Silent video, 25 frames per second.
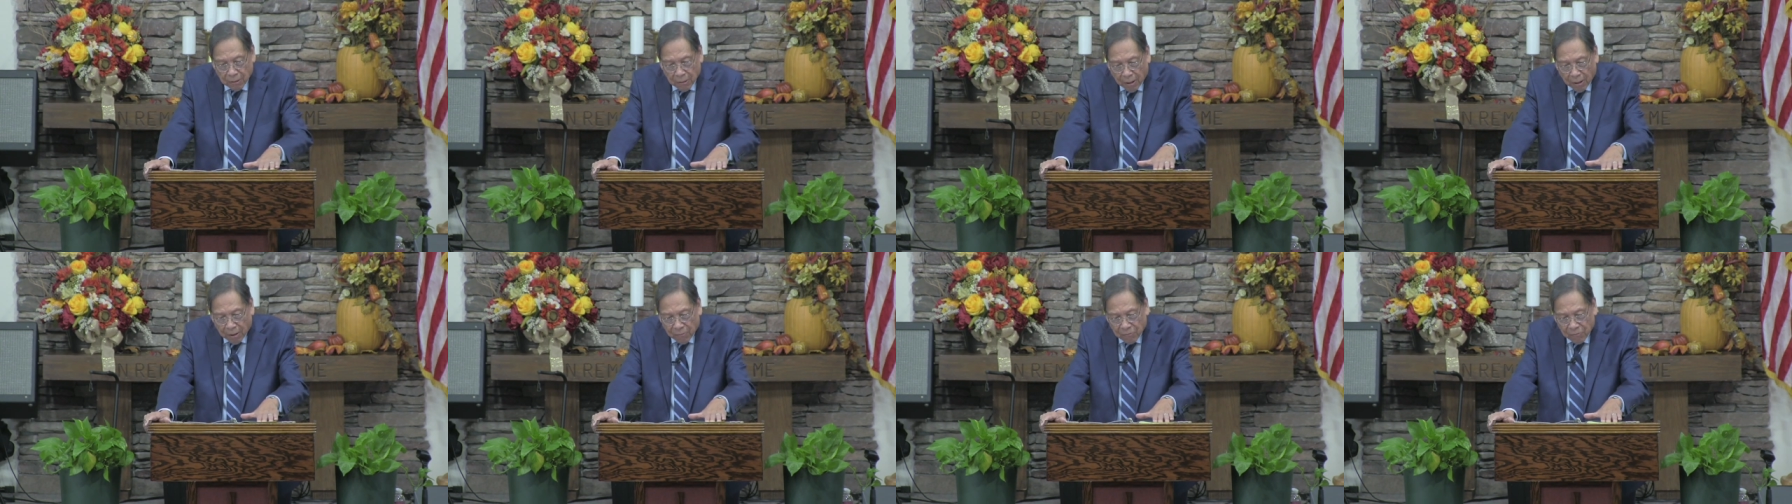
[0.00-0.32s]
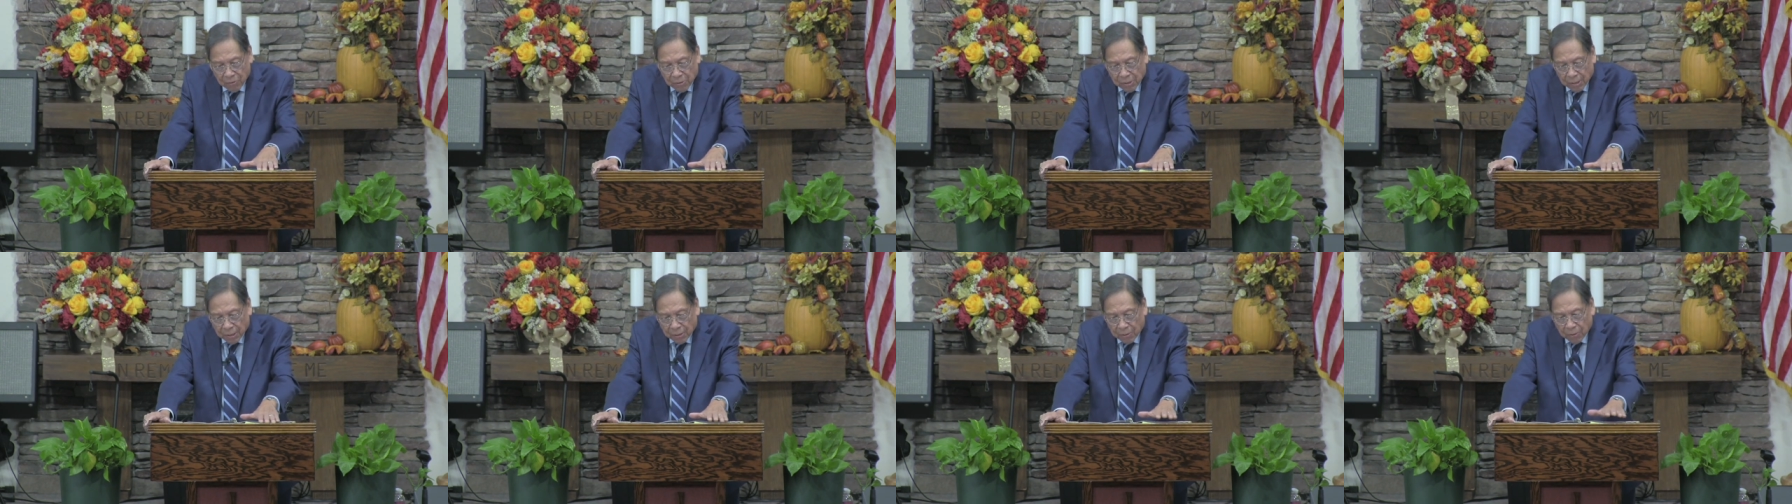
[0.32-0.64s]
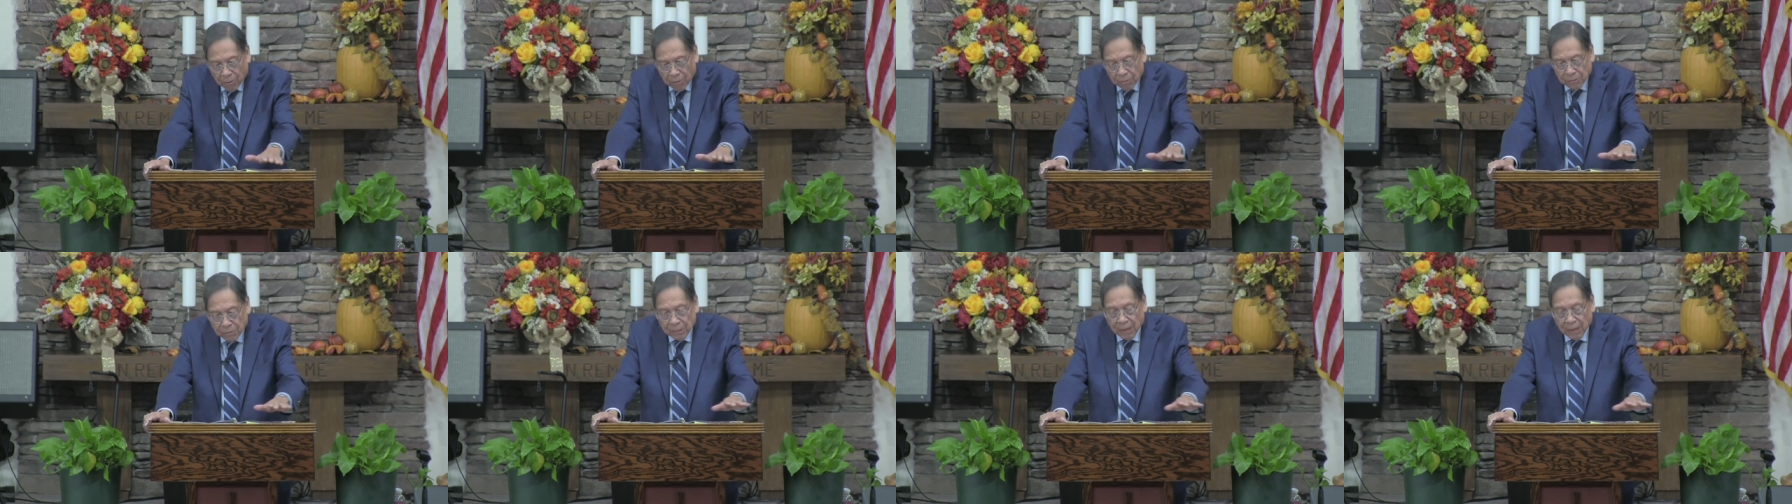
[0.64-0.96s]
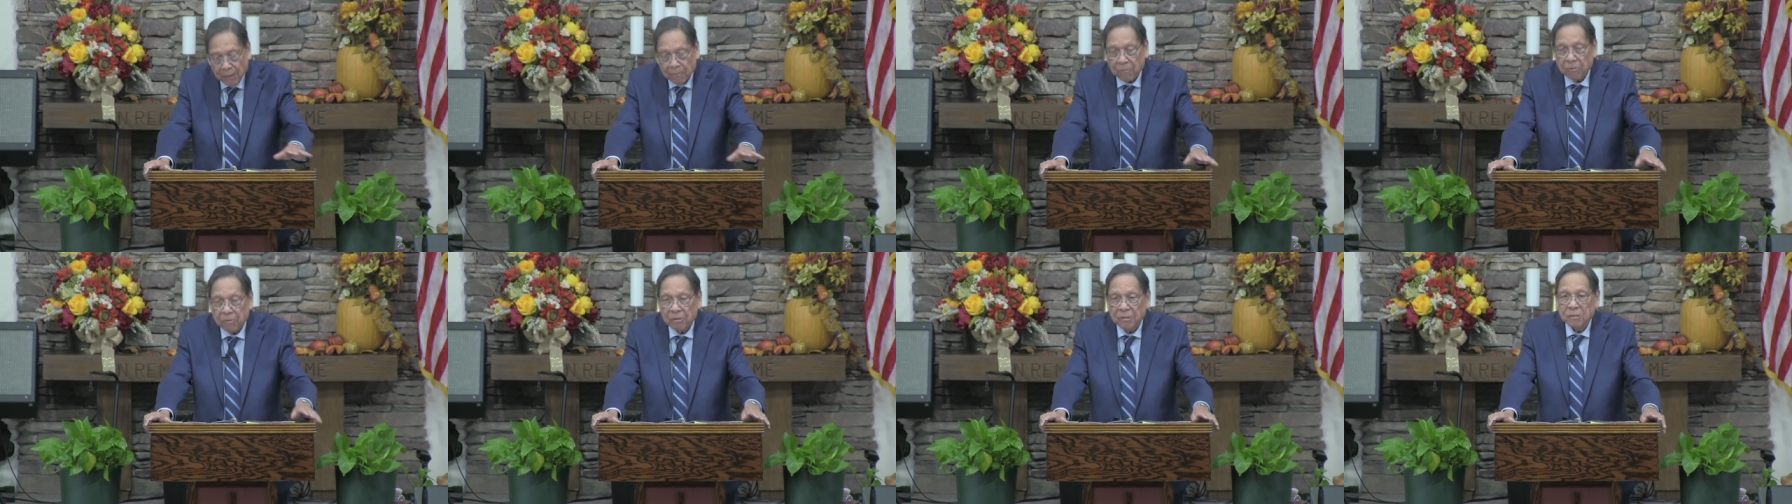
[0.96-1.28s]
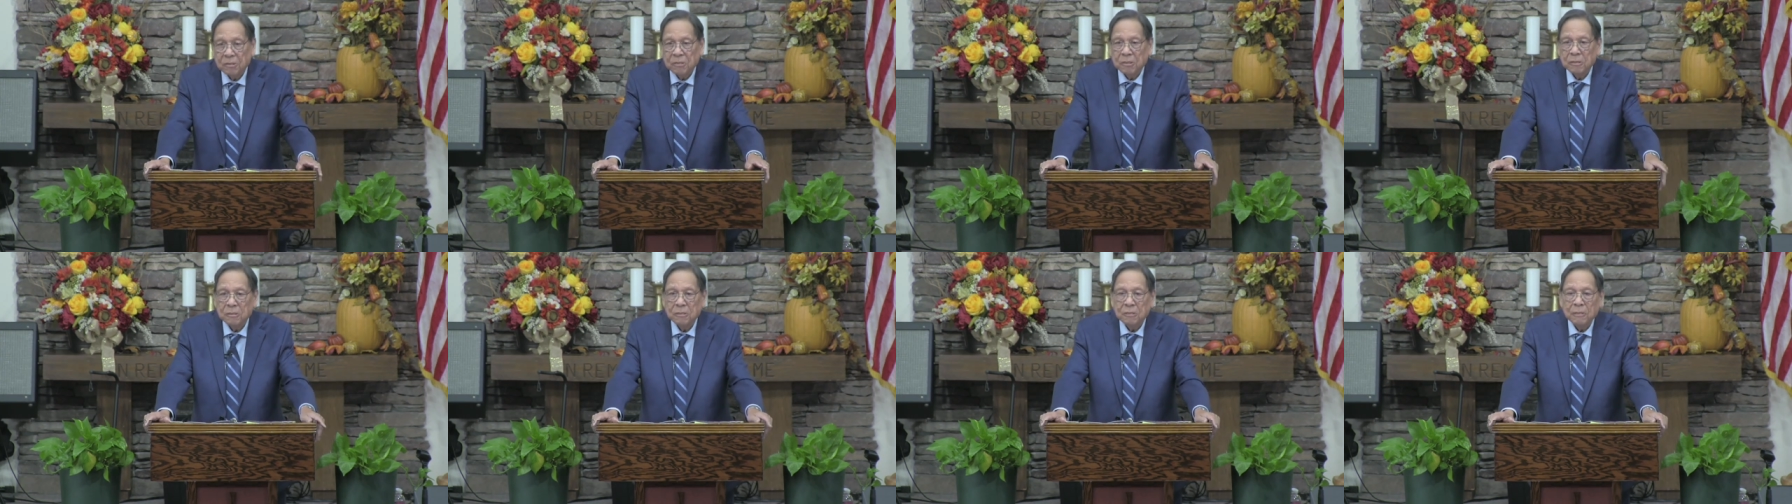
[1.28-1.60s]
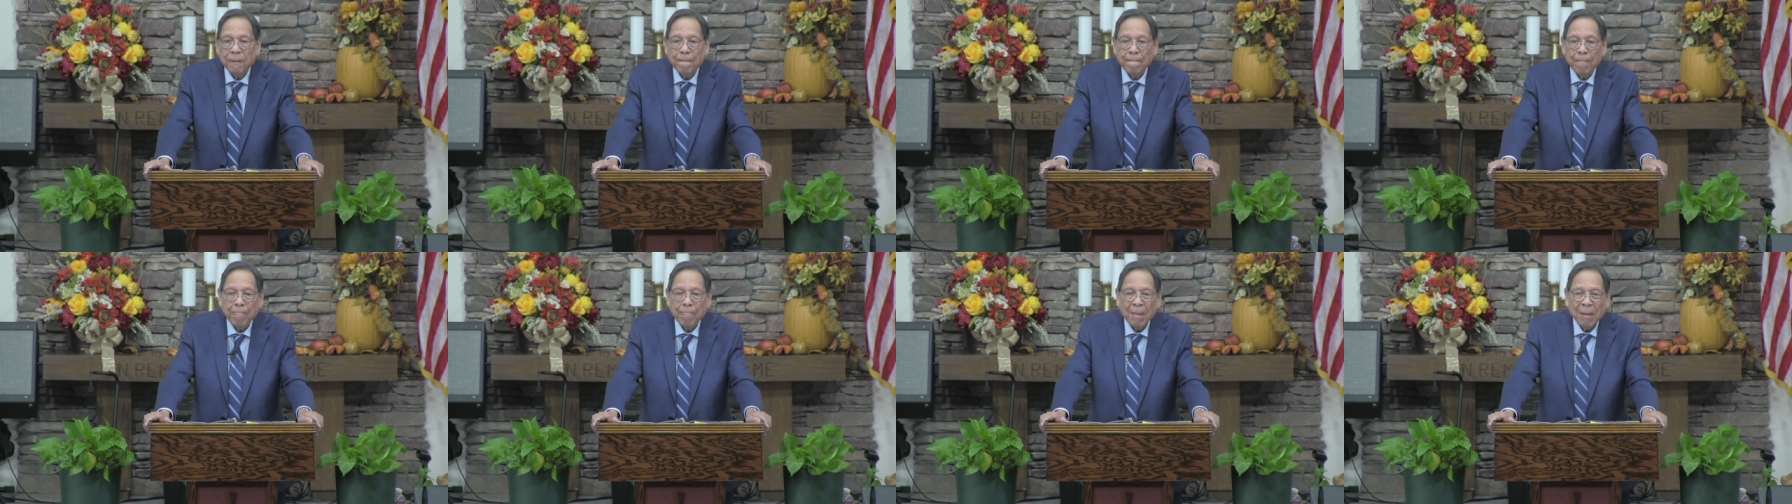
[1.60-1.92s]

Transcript: a lot of you that are old time Christians,